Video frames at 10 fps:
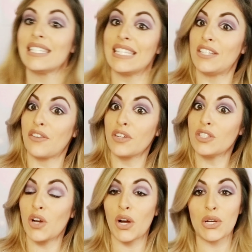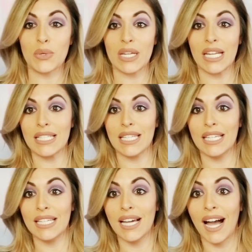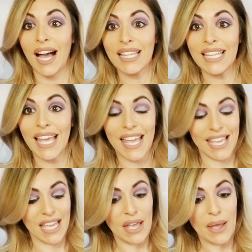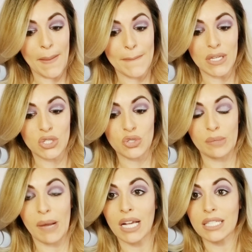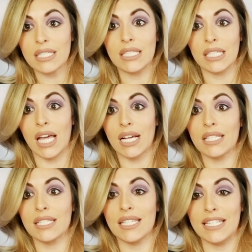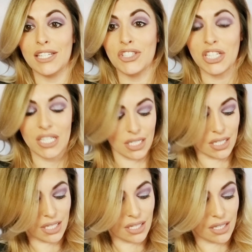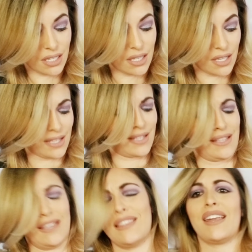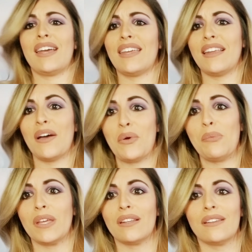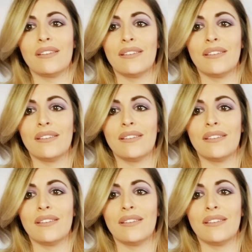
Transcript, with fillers: is the Jeffree Star 2019 Holiday Mystery Box Deluxe Edition that I cannot open.